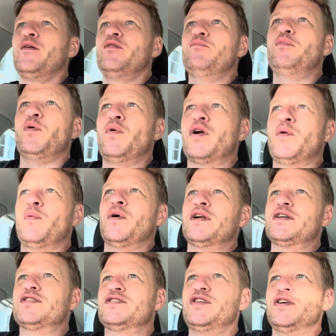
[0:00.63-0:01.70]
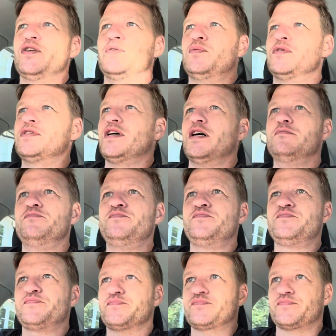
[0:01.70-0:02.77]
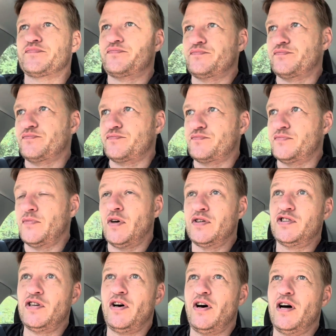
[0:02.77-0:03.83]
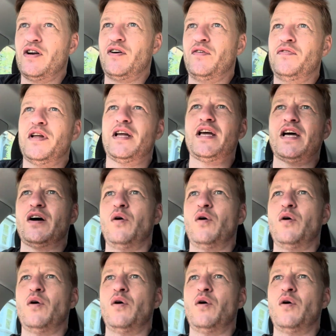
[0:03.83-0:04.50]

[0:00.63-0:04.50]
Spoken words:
But what I wanted to do was, I started off thinking,